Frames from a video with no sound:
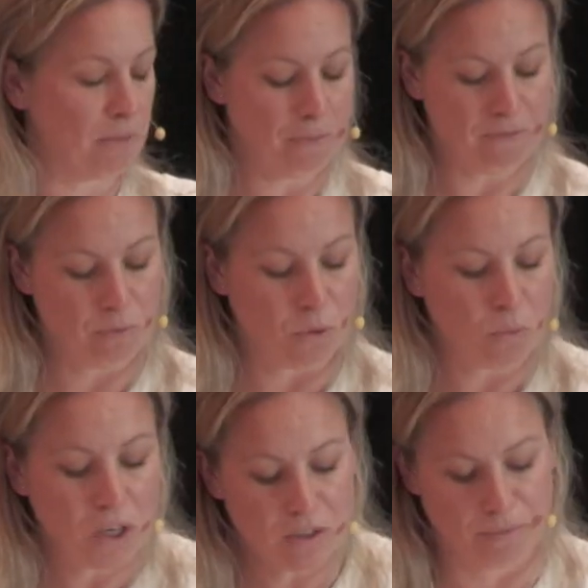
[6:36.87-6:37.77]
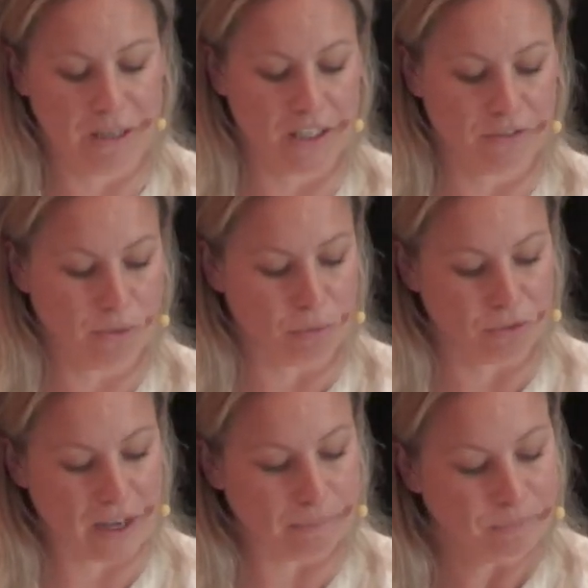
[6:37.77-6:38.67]
the world's biggest football
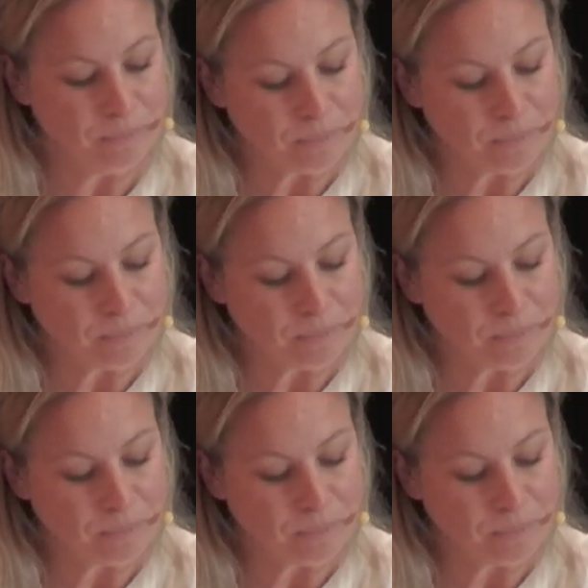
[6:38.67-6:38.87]
fan.